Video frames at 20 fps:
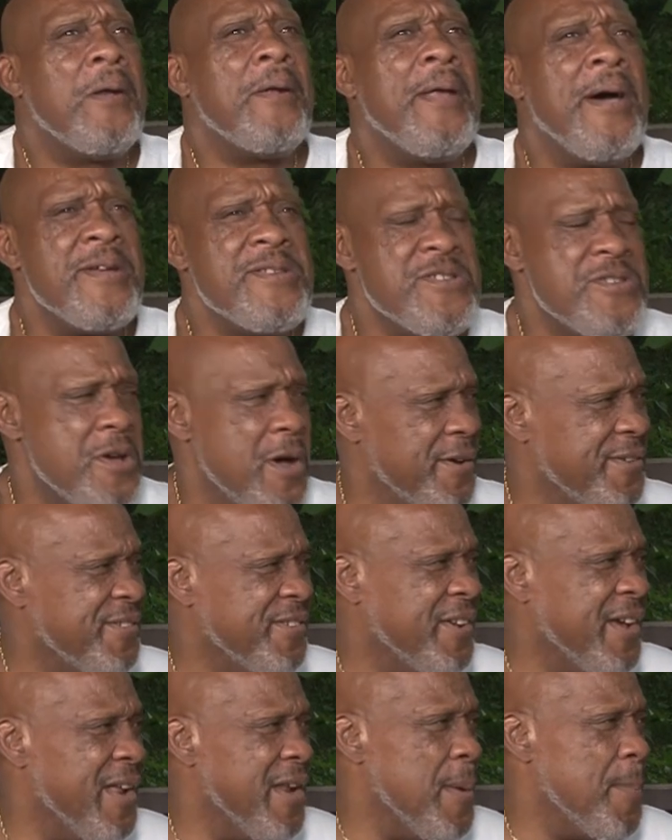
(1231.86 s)
That young
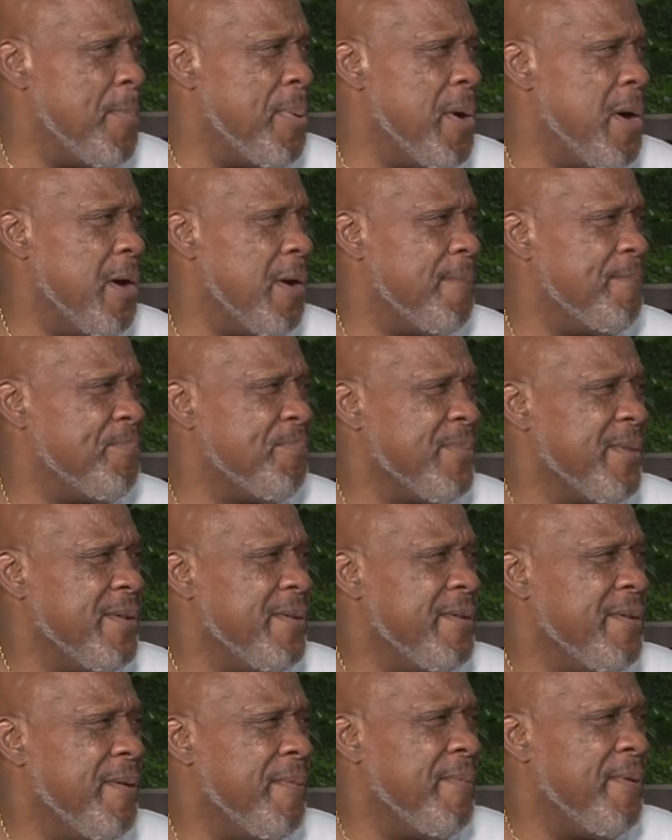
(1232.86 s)
skinny punk,
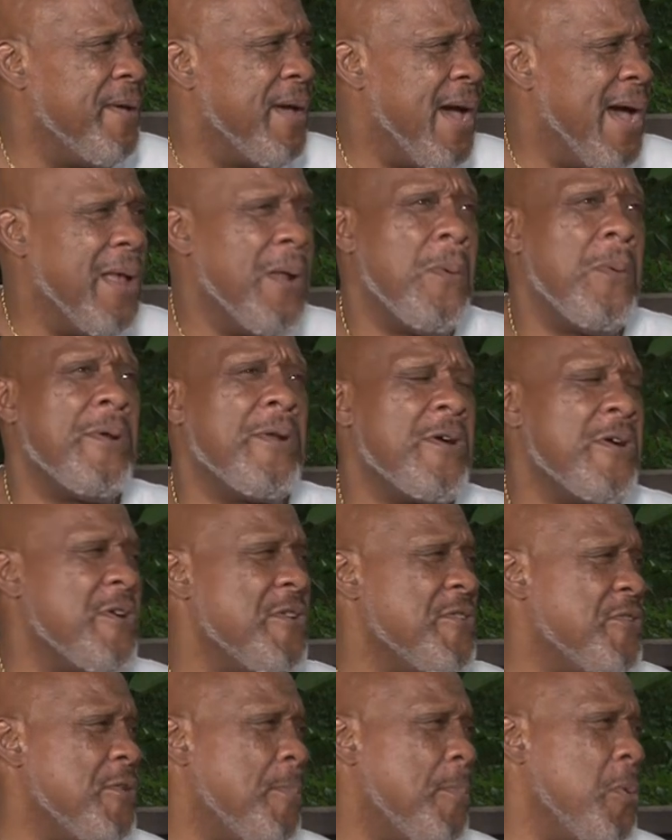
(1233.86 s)
I don't want to
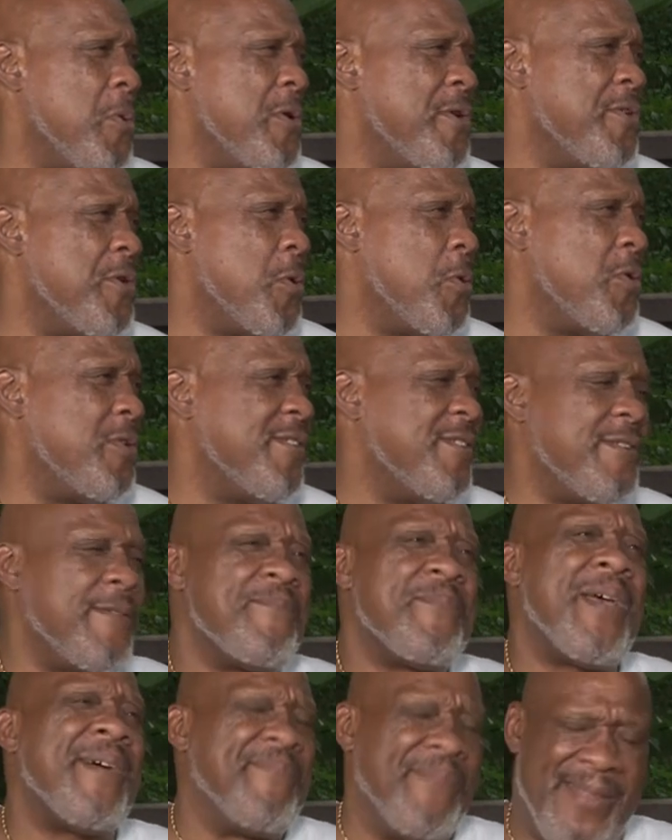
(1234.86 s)
hurt your boy, Norris.
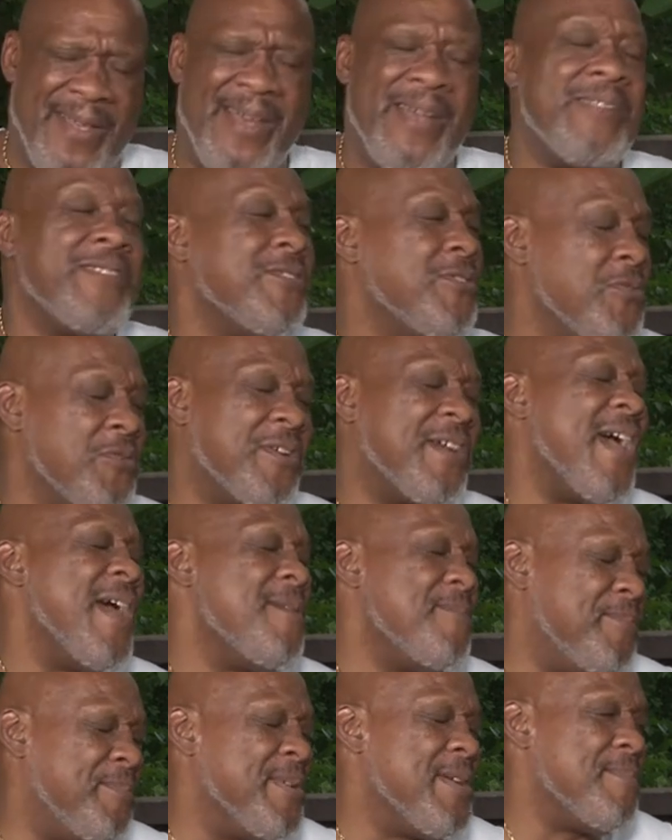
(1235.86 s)
You
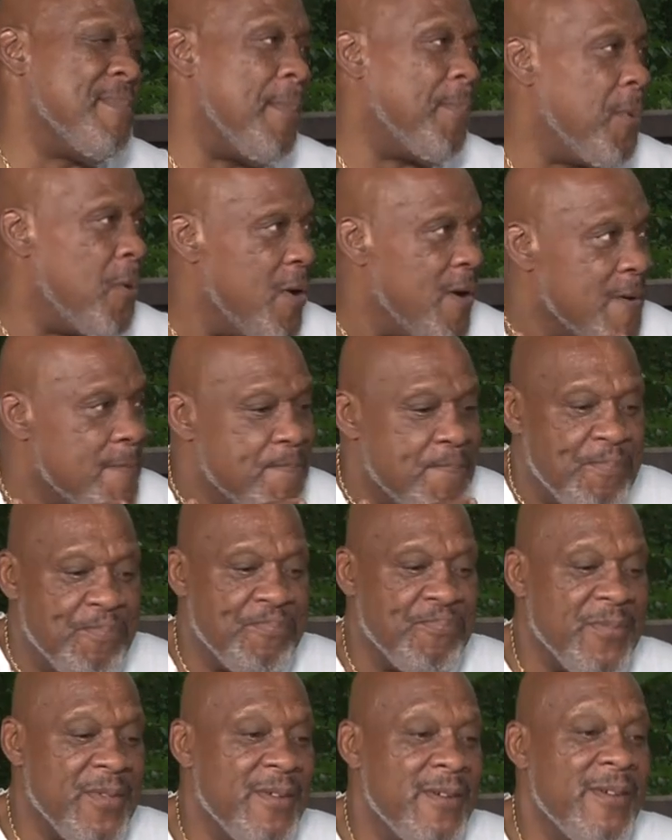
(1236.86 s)
can't beat my boy.
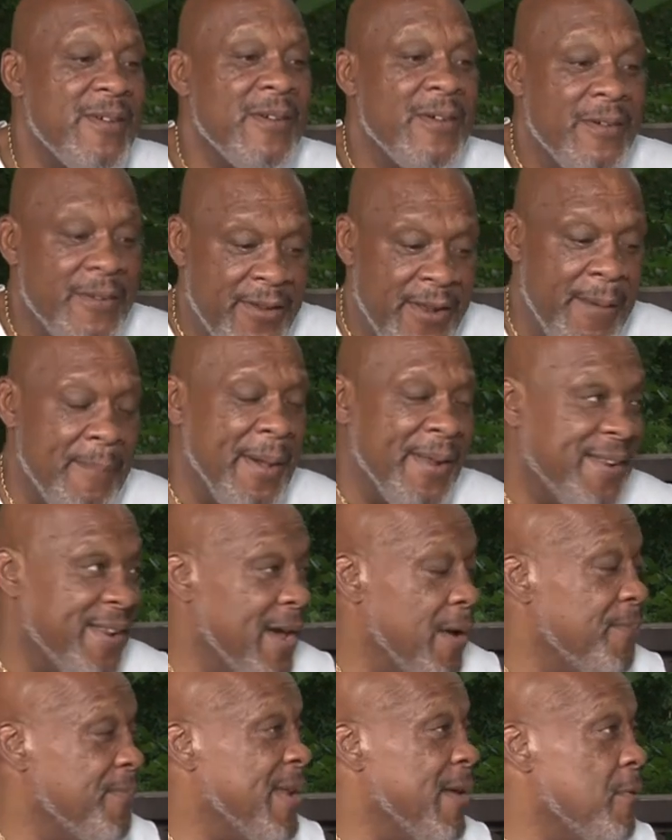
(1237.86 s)
Then my
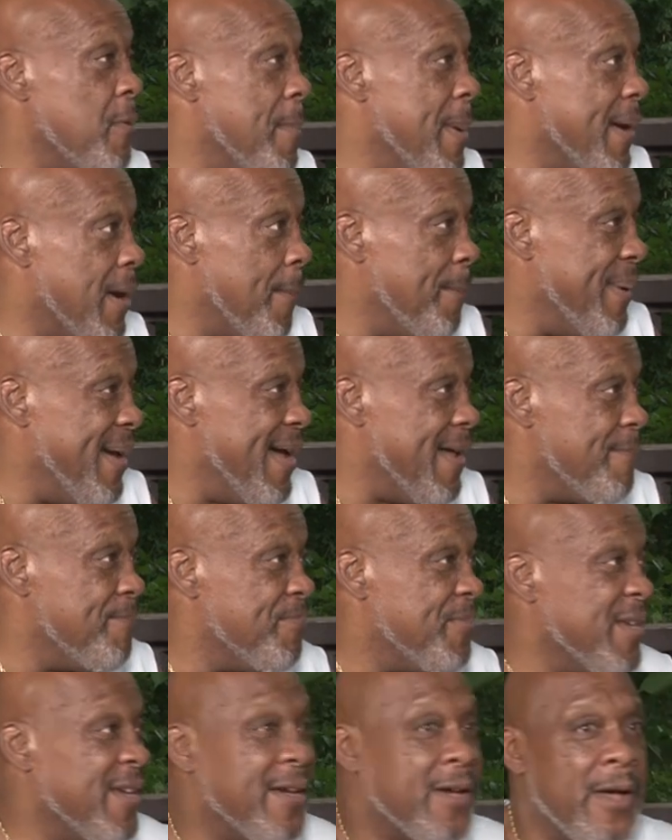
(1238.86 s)
dad, they would make a bet.
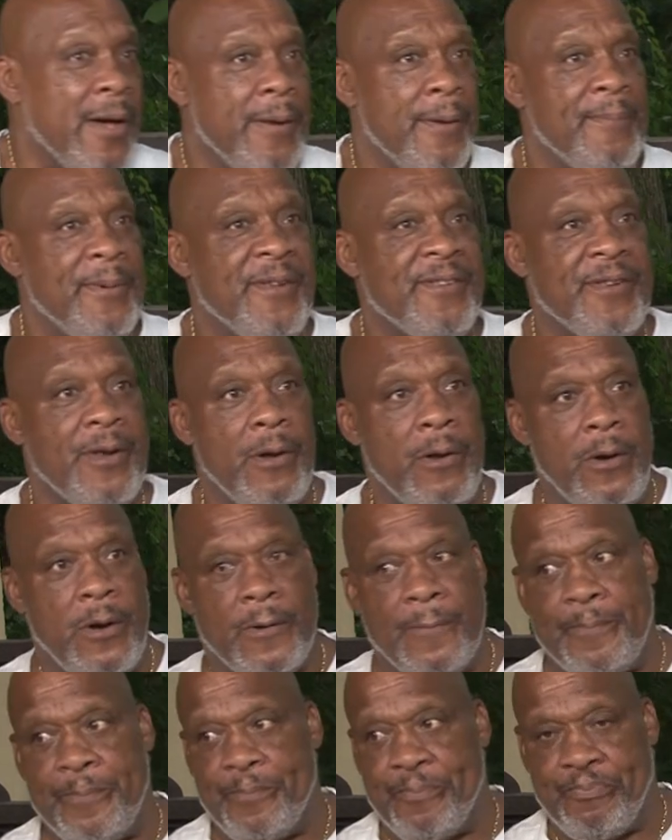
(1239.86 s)
He'd come to me and said, look,
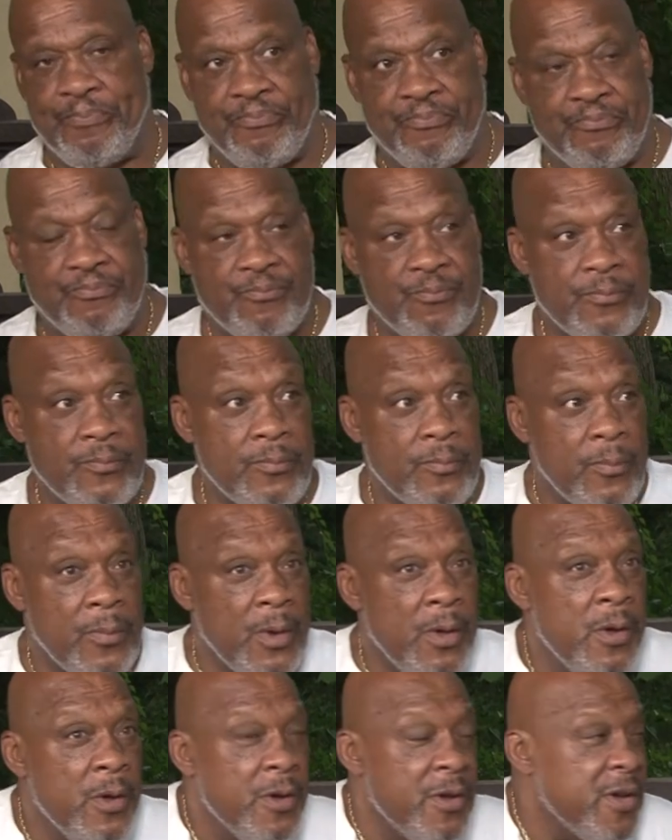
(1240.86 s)

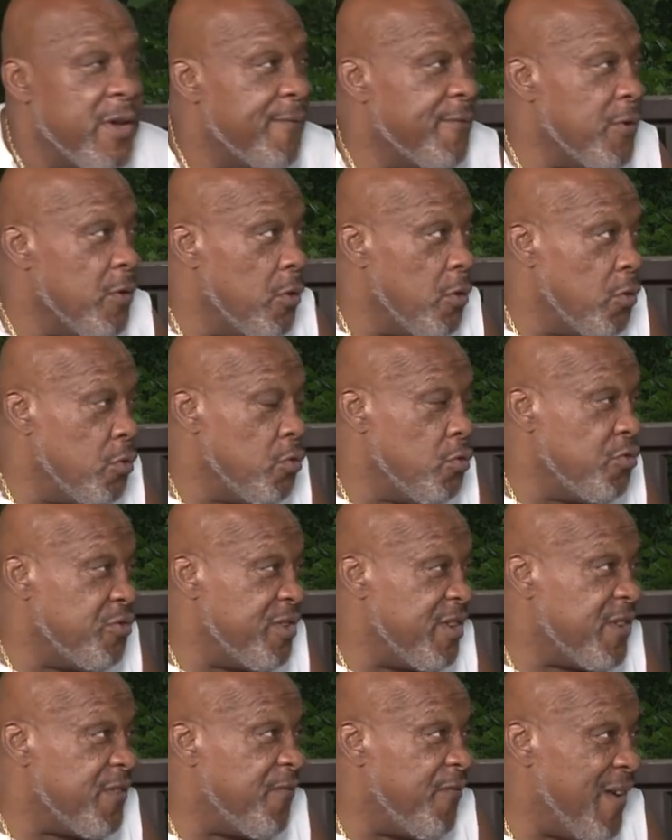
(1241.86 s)
if you lose
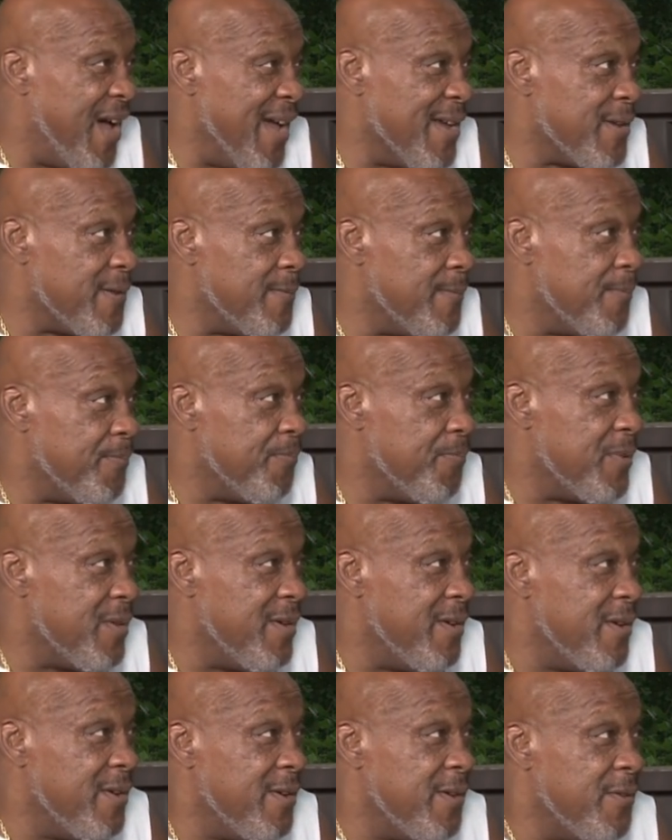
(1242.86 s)
this fight,
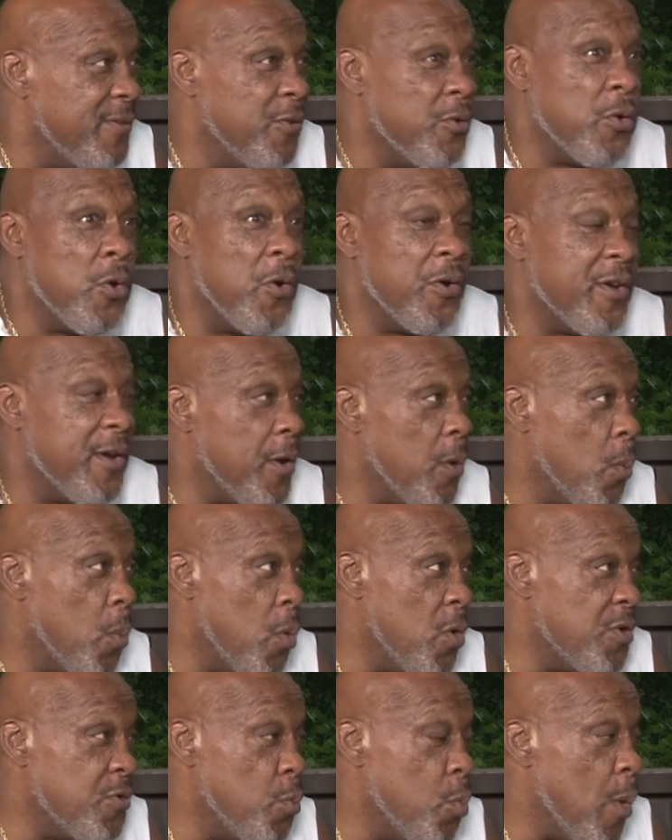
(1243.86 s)
you're going to get a
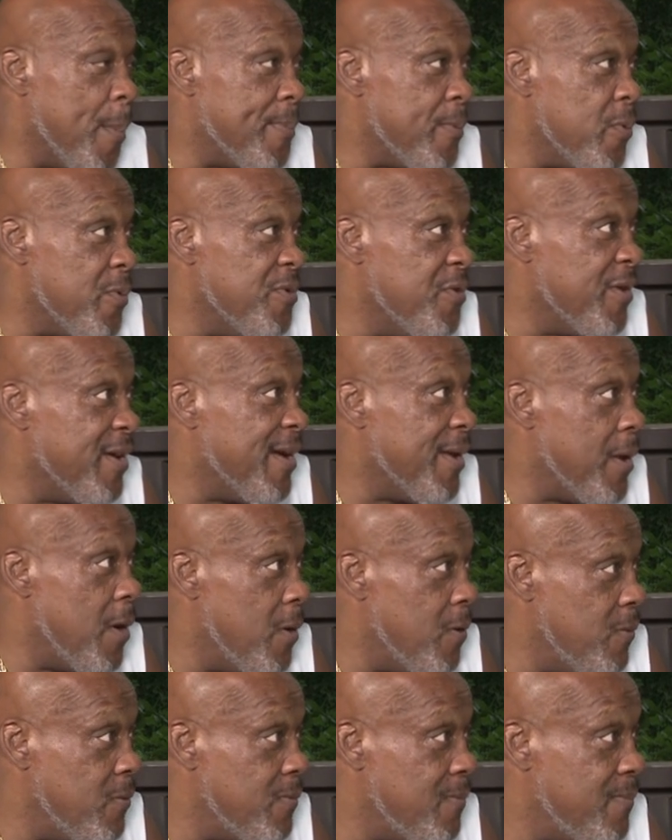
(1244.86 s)
worse whooping when you get
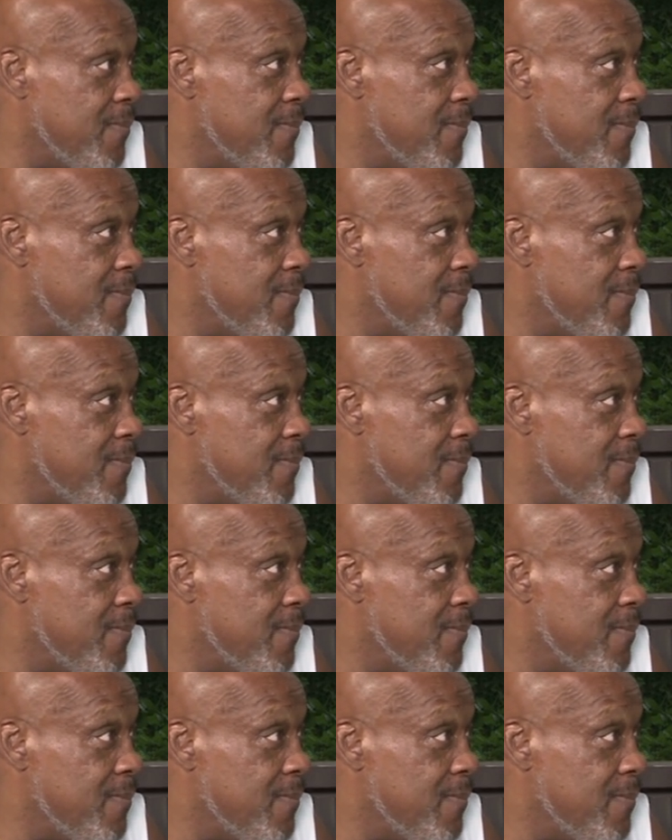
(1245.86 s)
home.